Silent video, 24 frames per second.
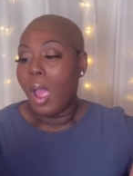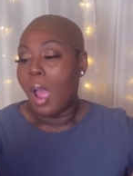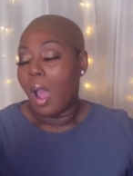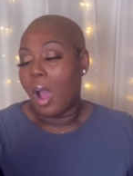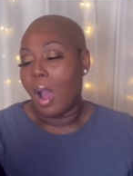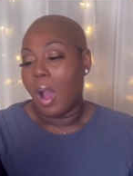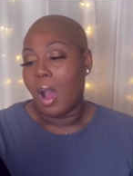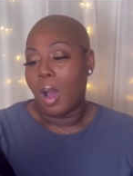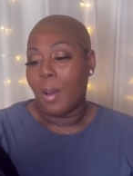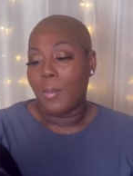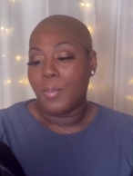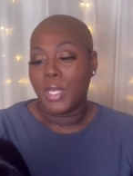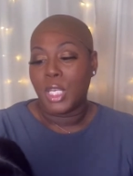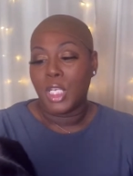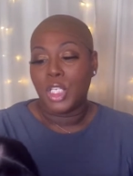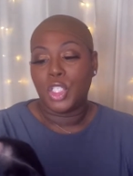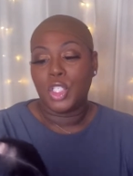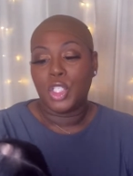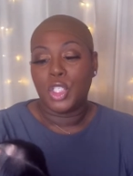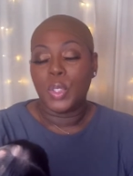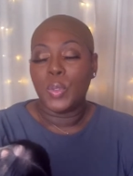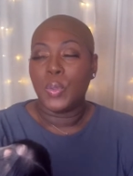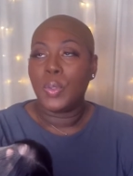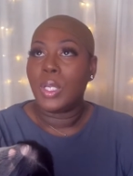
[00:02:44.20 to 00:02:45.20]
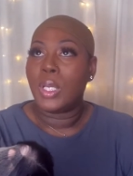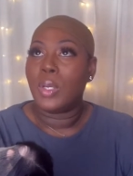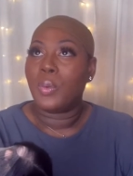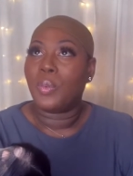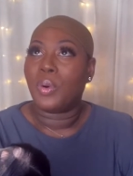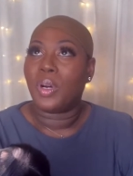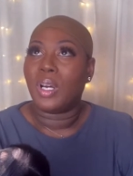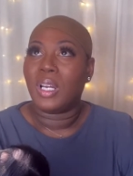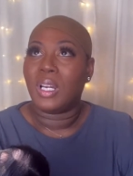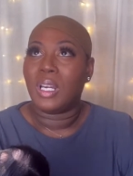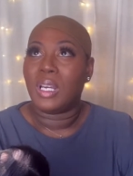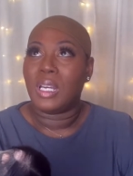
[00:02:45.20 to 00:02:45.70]
Um, this unit
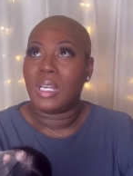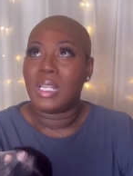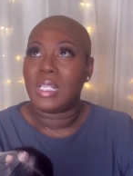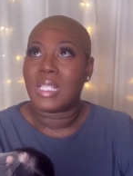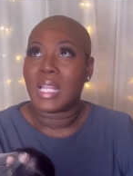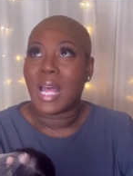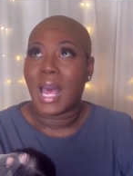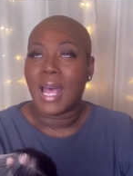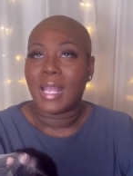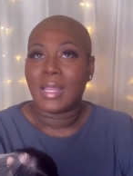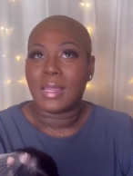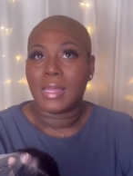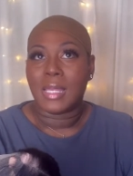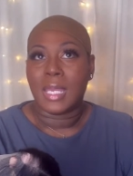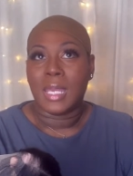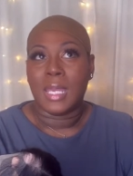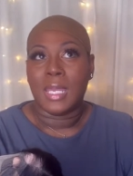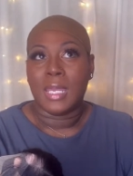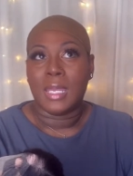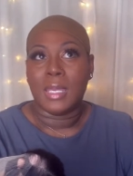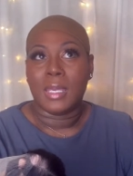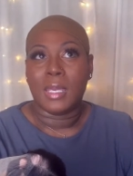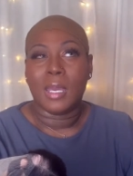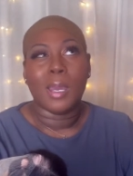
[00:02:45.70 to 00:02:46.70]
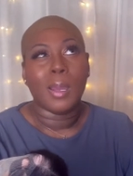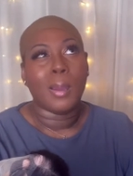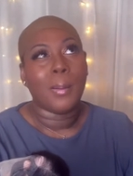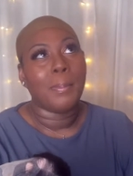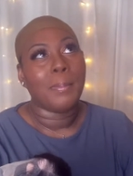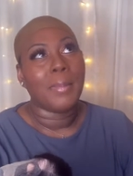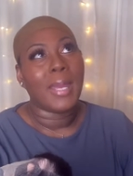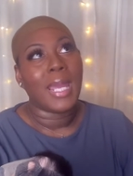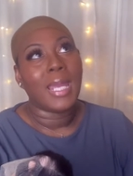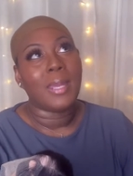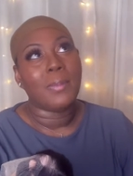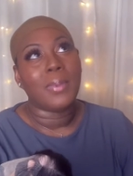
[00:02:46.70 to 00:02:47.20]
was, I think,
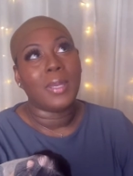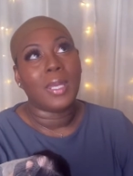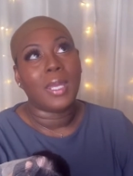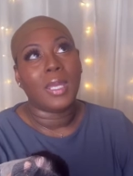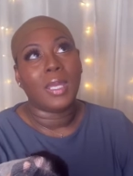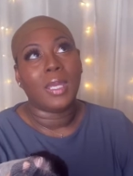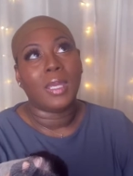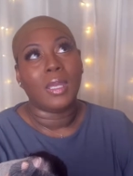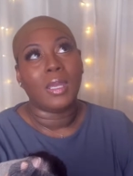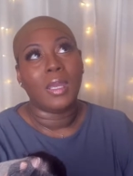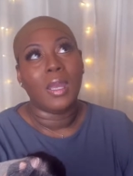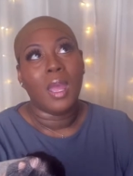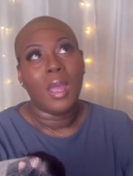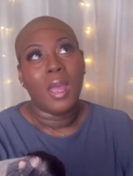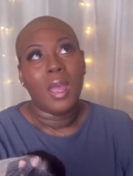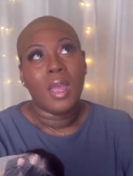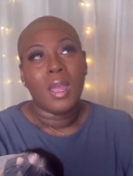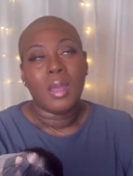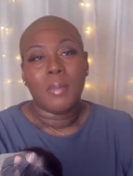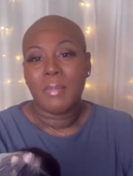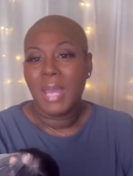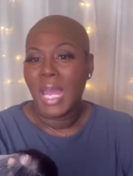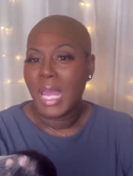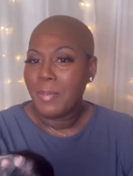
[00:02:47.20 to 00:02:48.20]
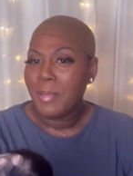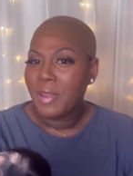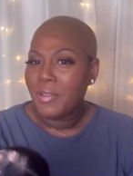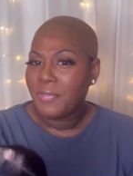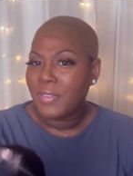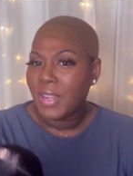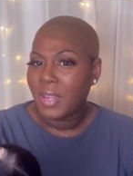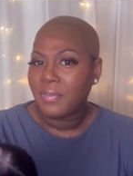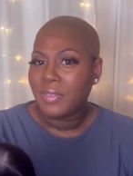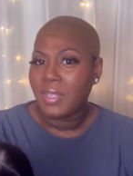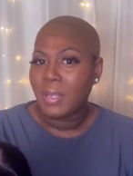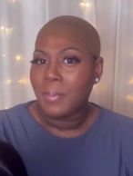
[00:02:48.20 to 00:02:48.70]
maybe, maybe
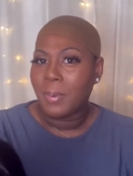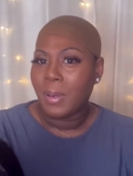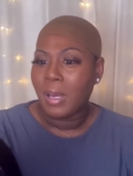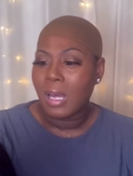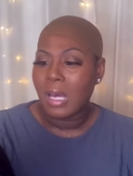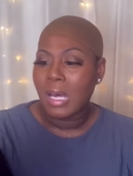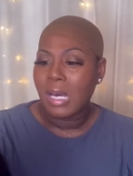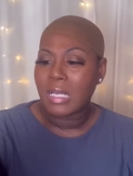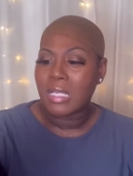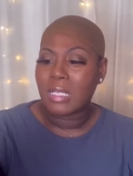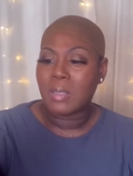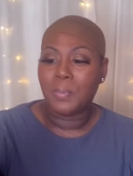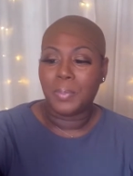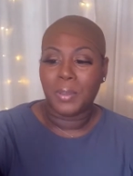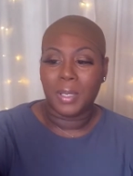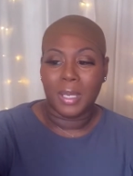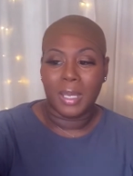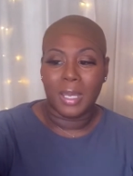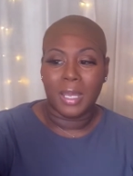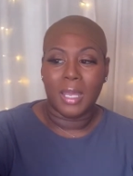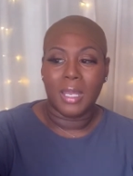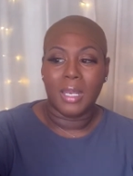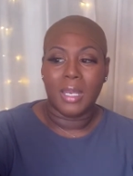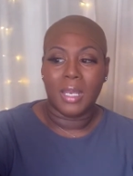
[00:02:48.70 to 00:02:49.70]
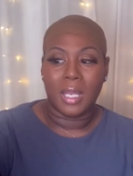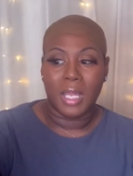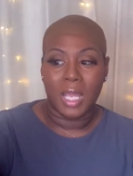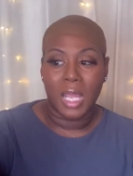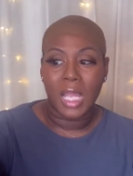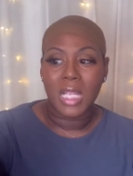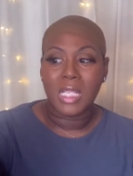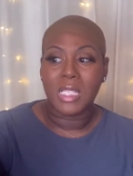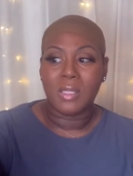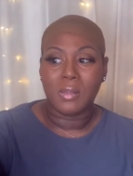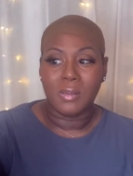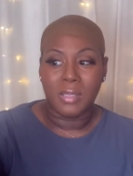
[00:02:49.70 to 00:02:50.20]
fifty bucks, but
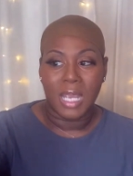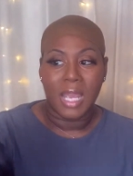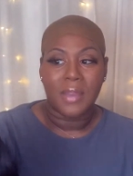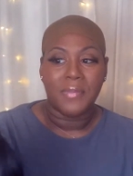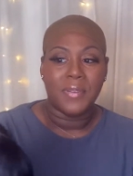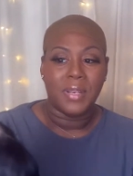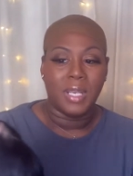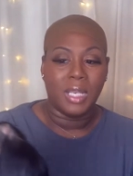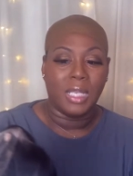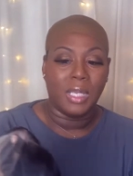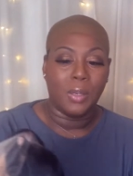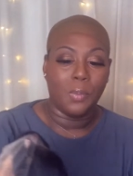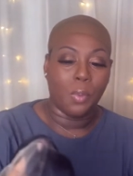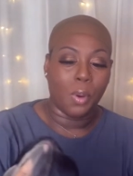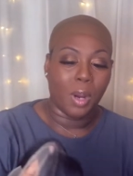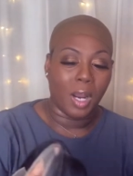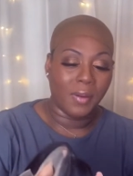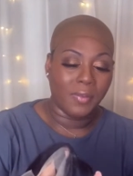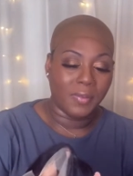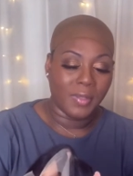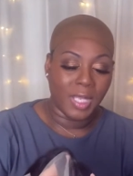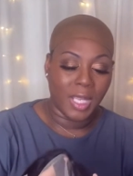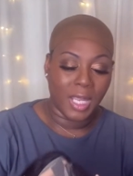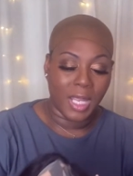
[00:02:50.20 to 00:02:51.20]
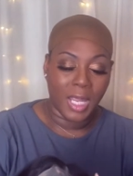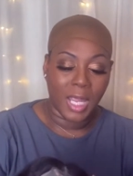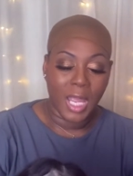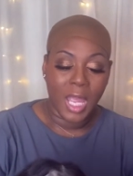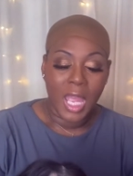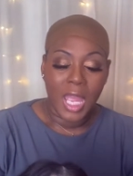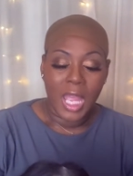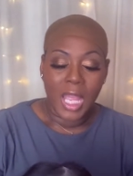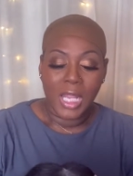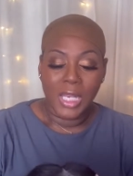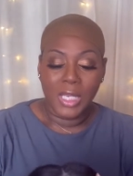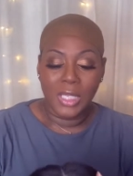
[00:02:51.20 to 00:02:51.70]
it's definitely worth it.
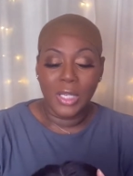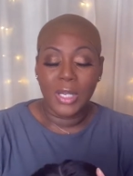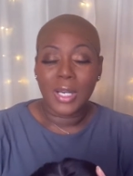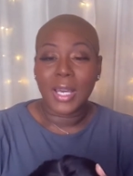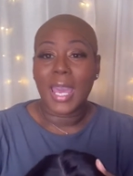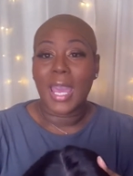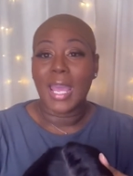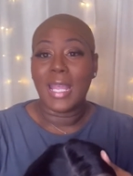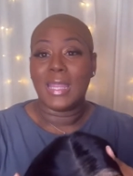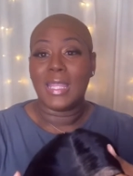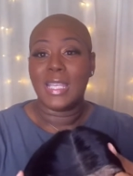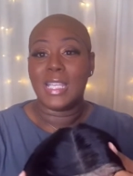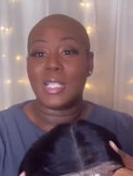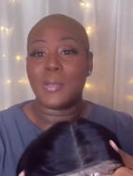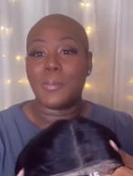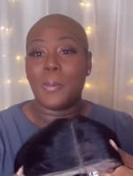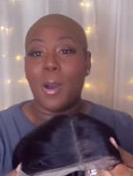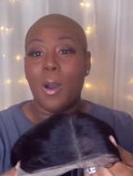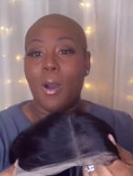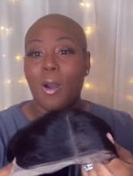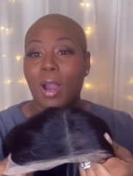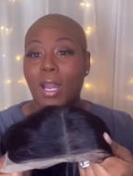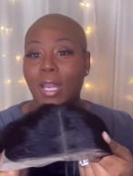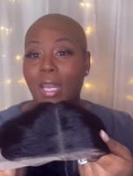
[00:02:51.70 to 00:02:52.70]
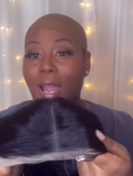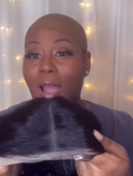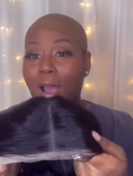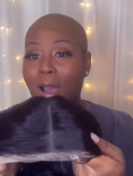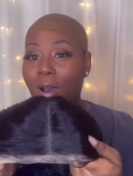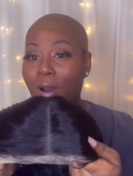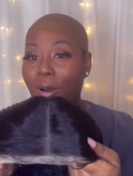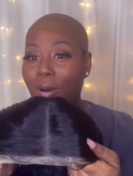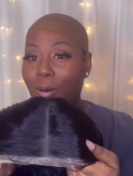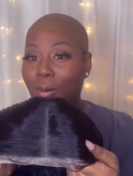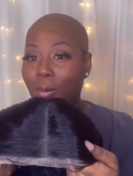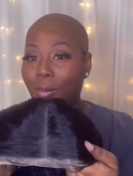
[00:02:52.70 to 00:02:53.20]
Look at this part,
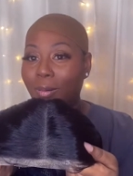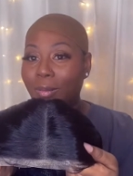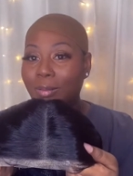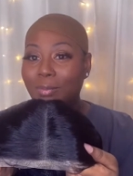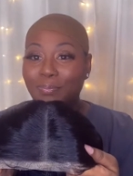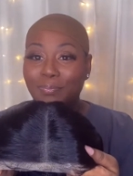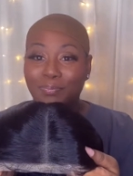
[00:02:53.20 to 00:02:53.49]
y'all.